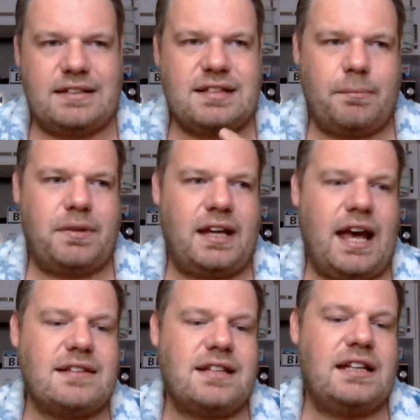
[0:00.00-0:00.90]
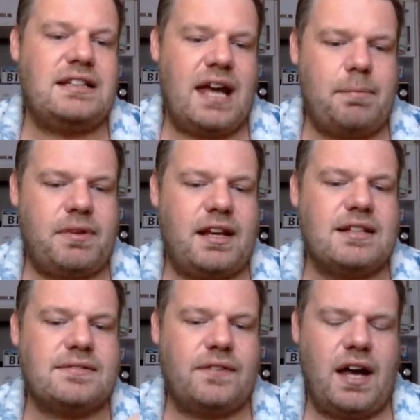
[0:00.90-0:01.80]
something as in-depth and
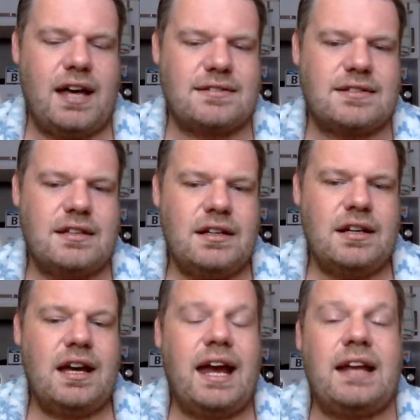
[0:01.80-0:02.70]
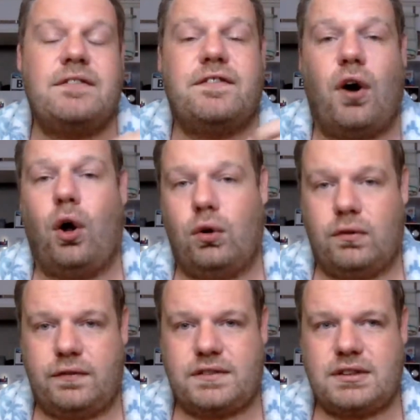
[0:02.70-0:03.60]
as
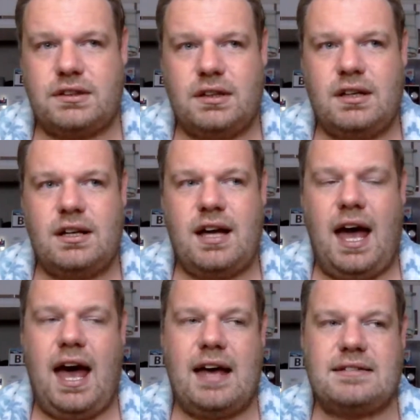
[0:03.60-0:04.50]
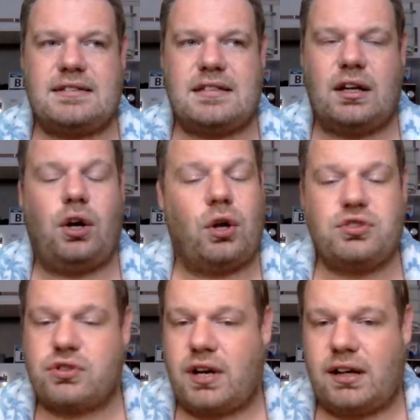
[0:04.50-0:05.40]
involved as The
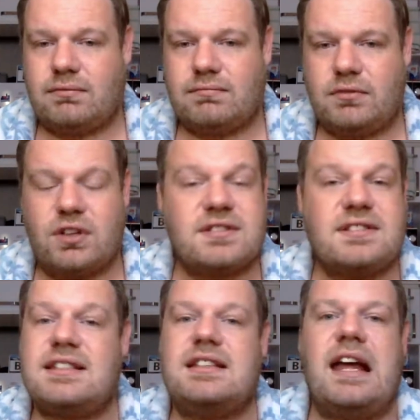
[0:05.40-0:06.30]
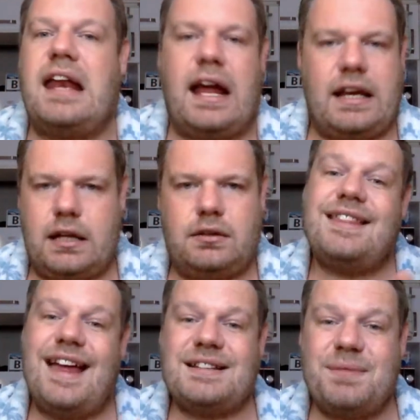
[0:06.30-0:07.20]
Conjuring, because it ain't it.
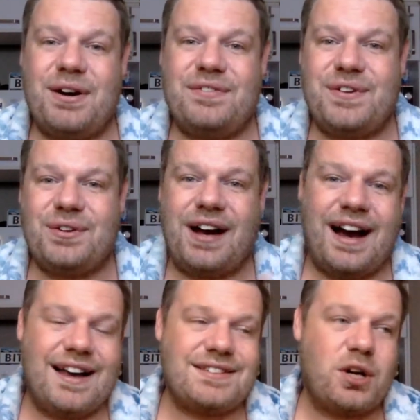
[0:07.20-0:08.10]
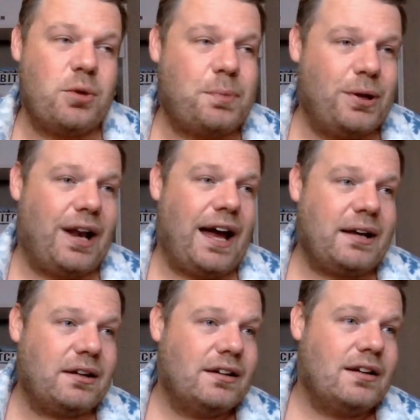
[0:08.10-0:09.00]
That's my review, guys. Hope you like
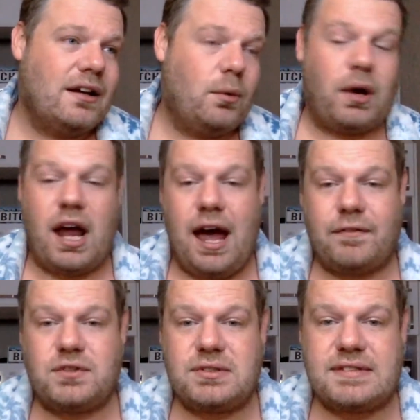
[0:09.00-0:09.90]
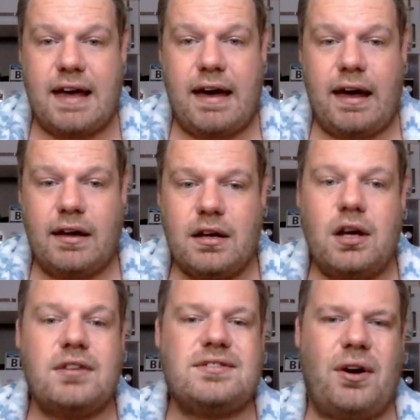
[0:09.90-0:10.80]
what I have to say.
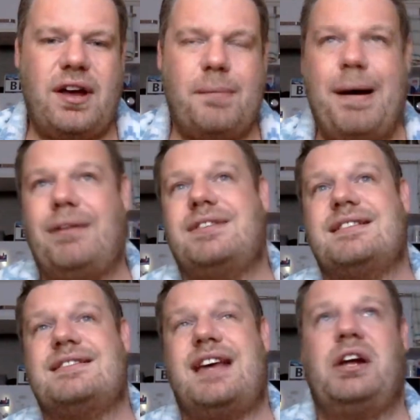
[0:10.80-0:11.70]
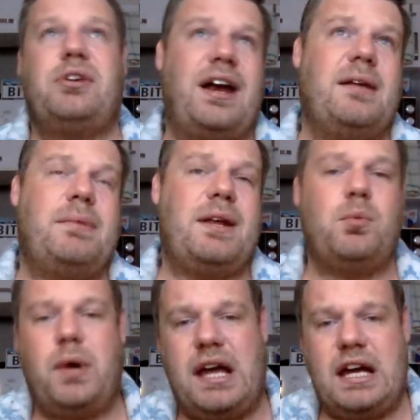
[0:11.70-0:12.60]
Sorry about this incredibly
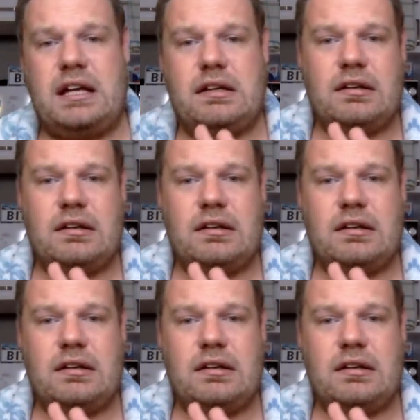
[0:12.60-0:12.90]
weird